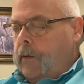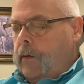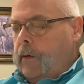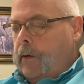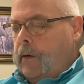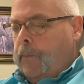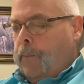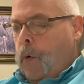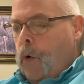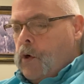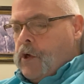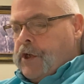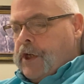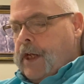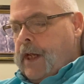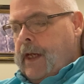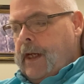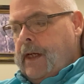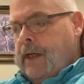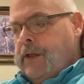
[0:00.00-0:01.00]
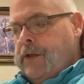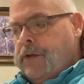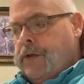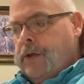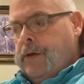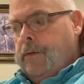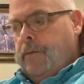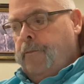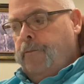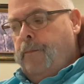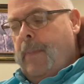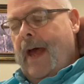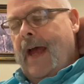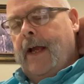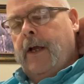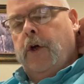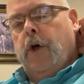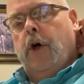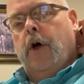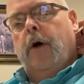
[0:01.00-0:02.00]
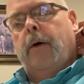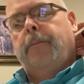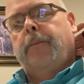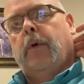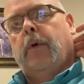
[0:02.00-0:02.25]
the Portuguese back up,